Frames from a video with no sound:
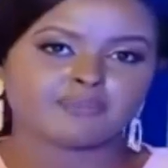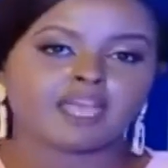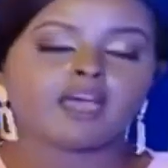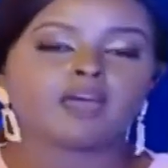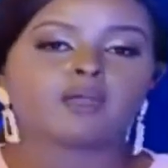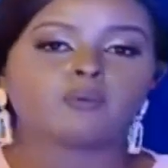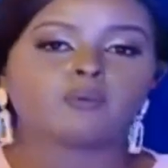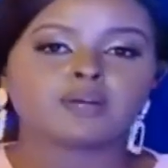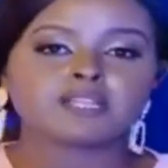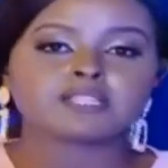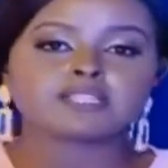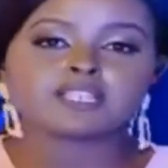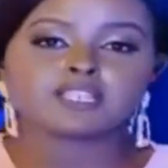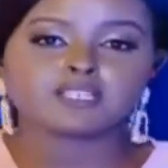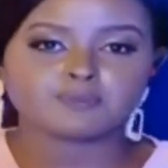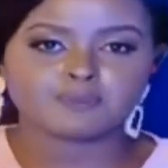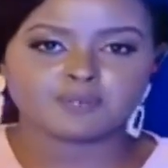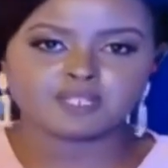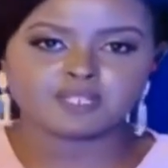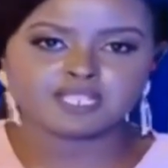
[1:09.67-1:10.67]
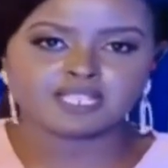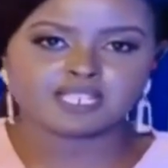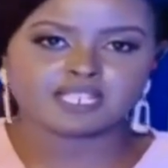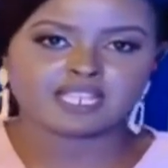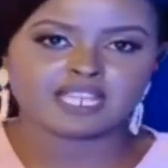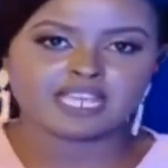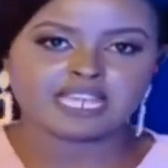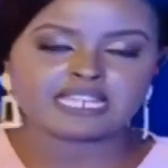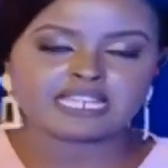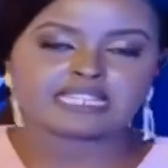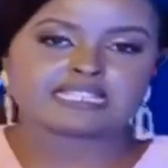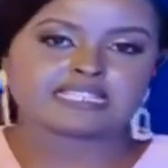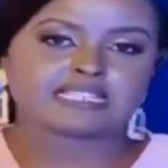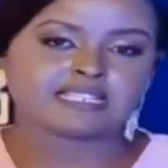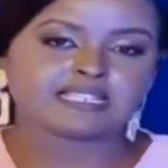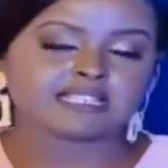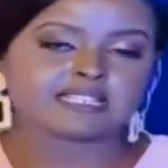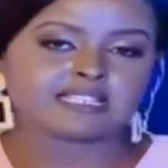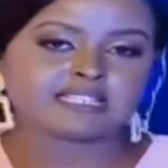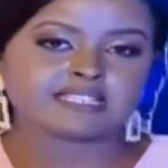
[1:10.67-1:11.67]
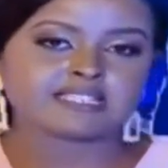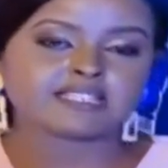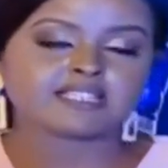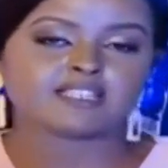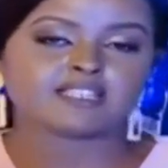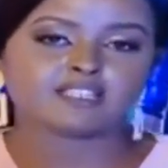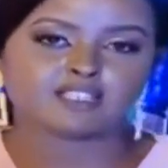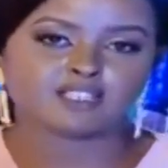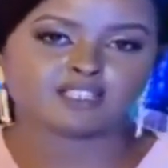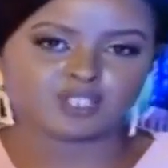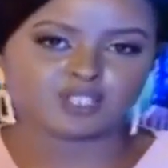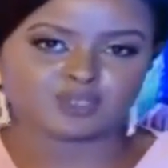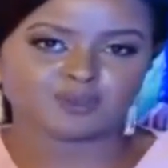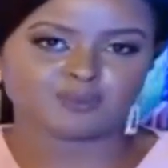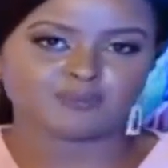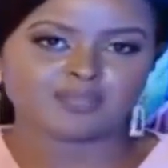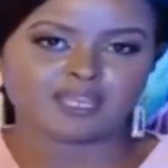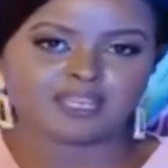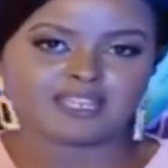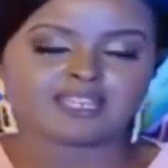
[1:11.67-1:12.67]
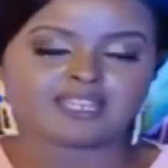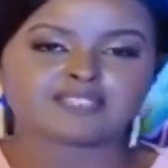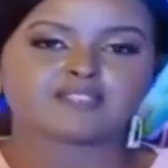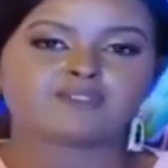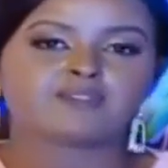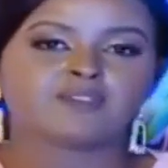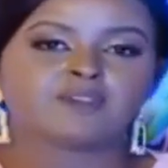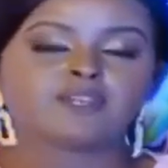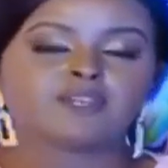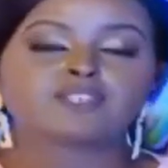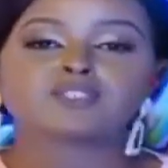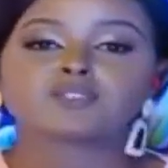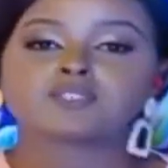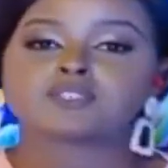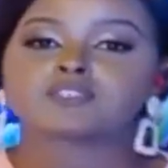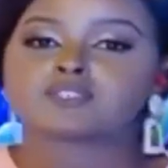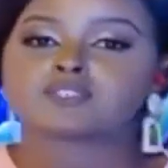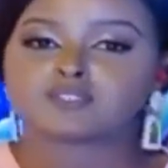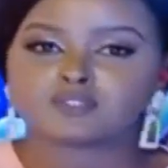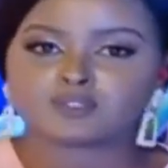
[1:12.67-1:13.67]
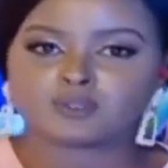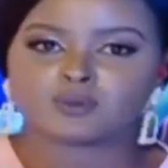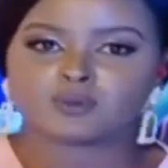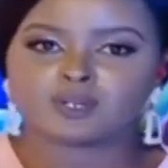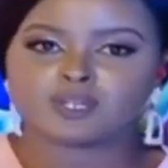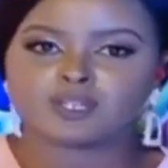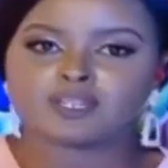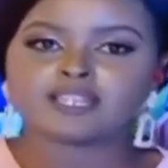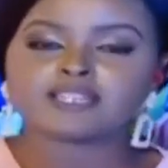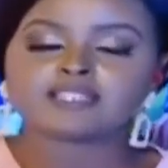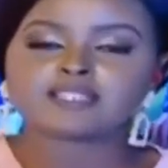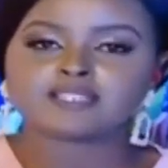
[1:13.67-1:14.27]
And one such person is Dickens Ngicho. He has a very interesting story.